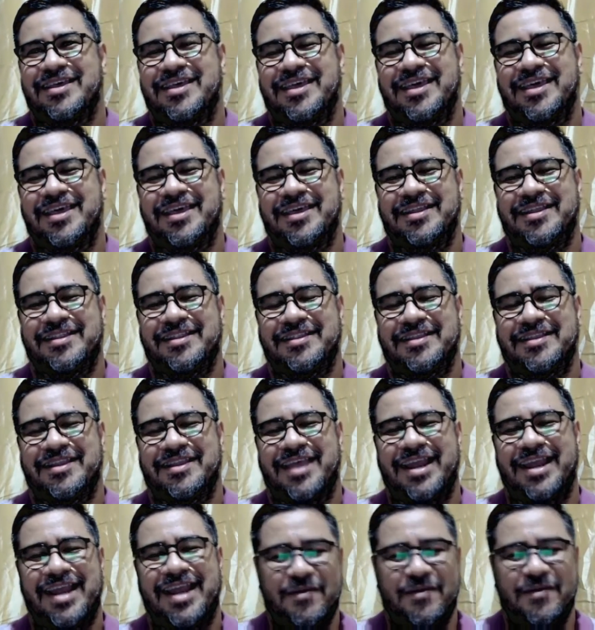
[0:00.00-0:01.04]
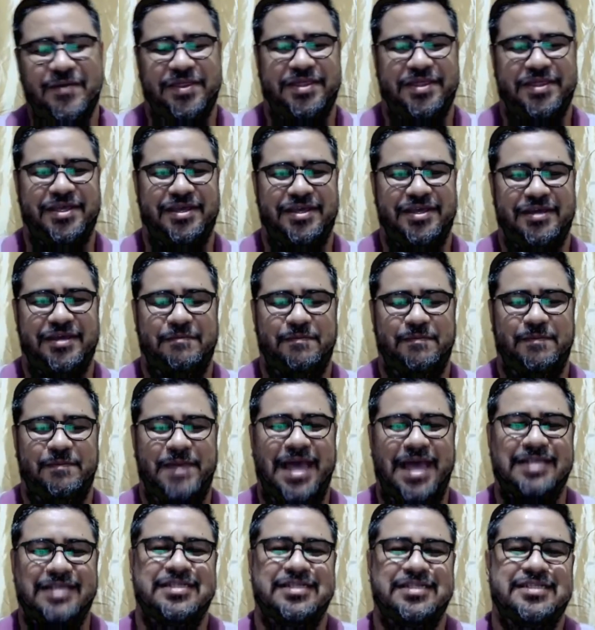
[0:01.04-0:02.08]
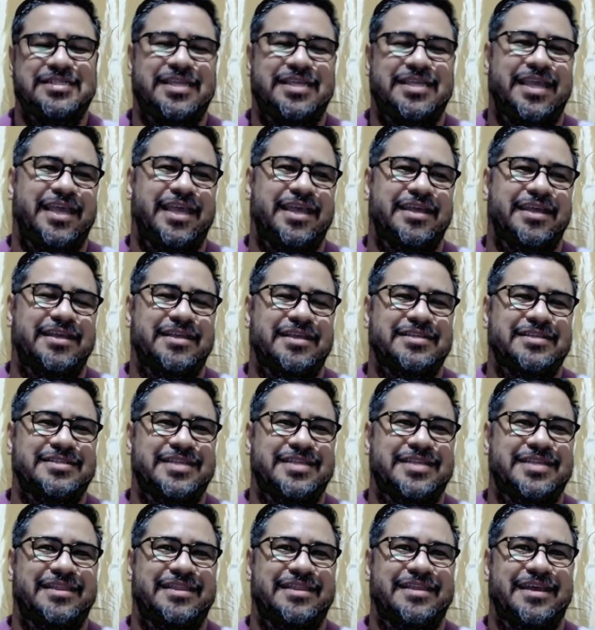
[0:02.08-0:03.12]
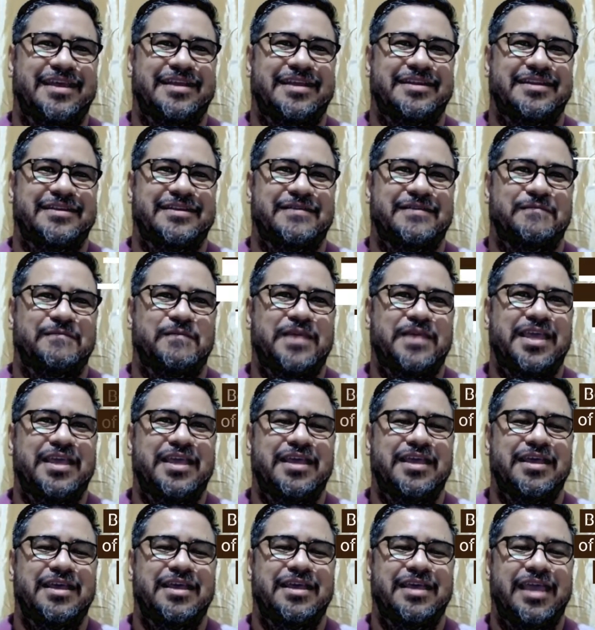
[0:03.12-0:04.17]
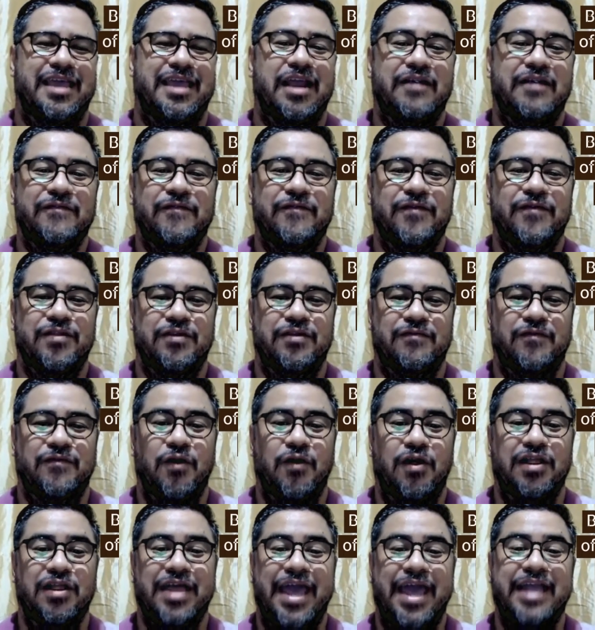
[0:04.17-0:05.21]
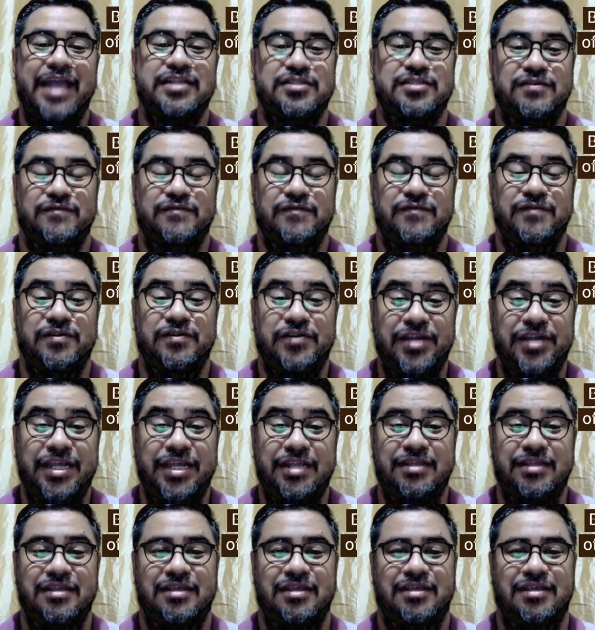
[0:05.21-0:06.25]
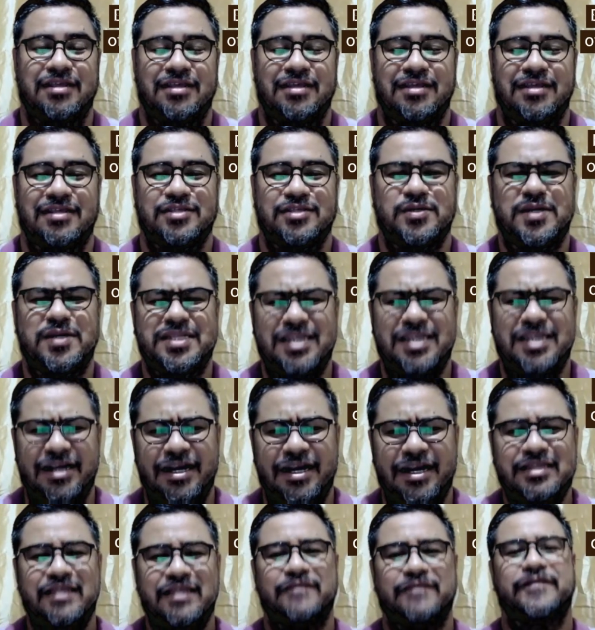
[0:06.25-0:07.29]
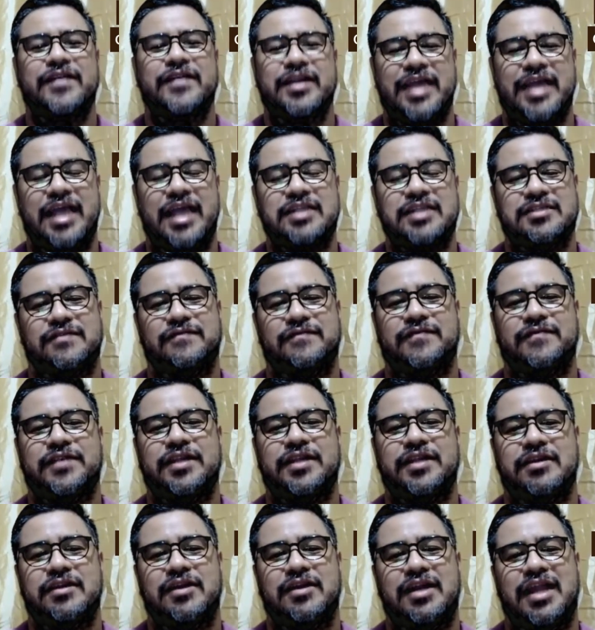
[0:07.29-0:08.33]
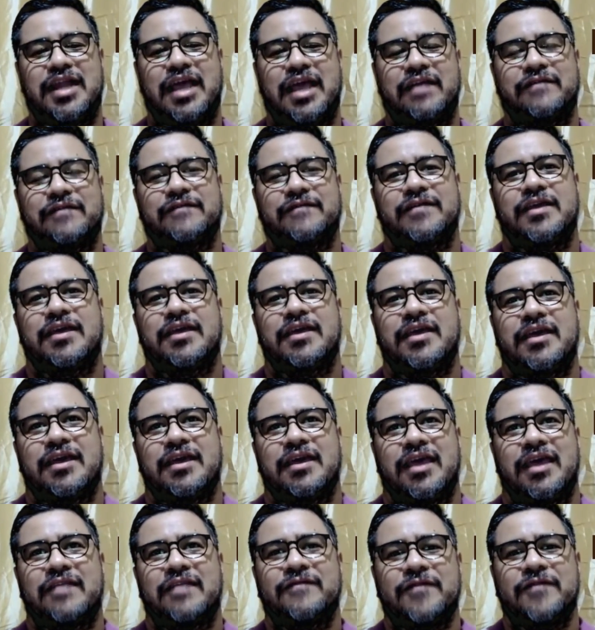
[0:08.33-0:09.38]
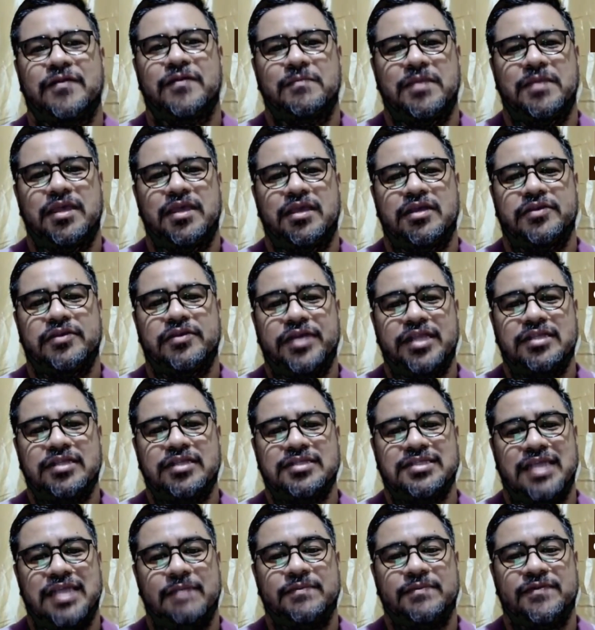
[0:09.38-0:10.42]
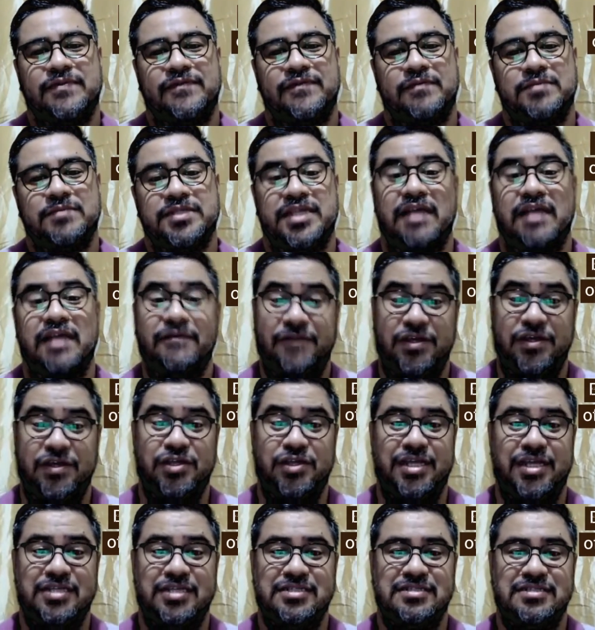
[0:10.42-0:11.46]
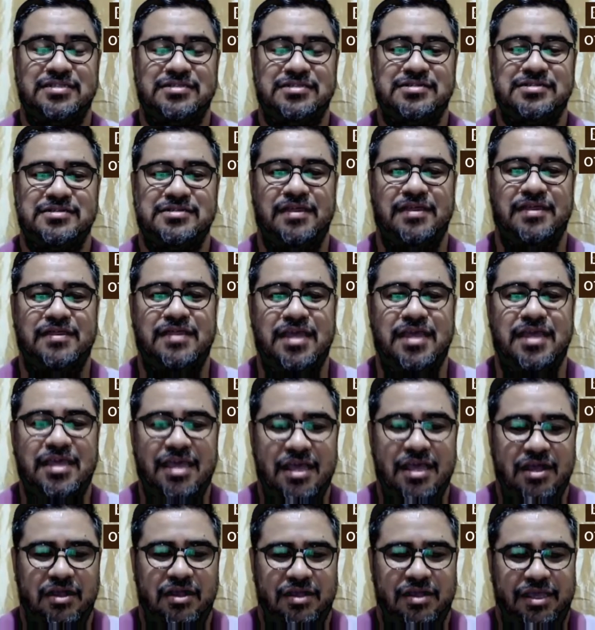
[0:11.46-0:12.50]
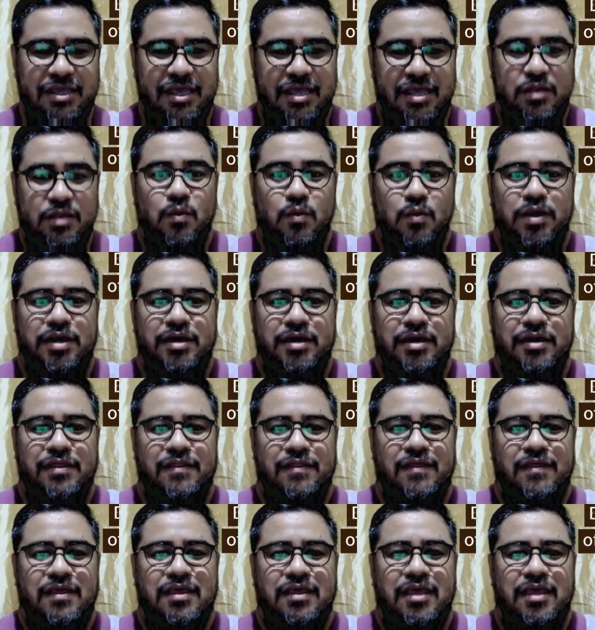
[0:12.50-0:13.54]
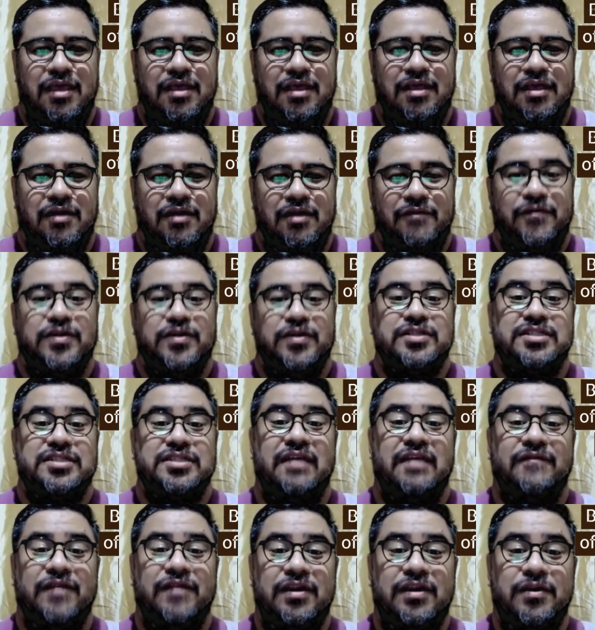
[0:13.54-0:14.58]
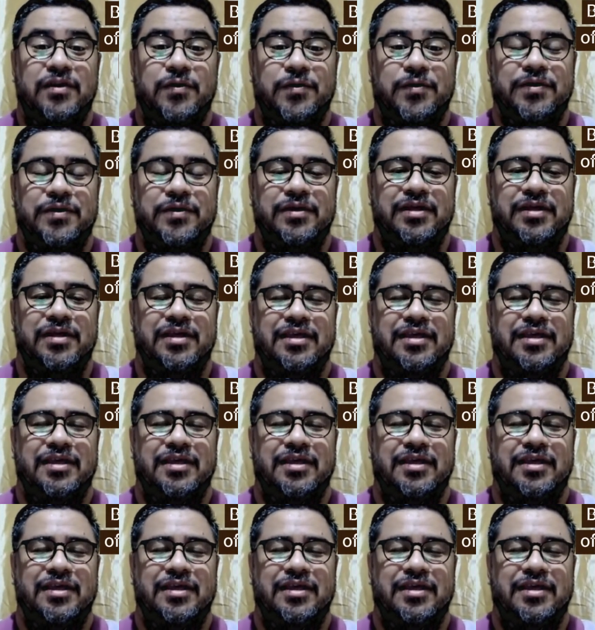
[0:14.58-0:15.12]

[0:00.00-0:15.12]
And I like what the passage say said that be careful of all kinds of greed. So there are different kinds of greed in our life. And for me, greed stems from selfishness, thinking inward, thinking of yourself alone.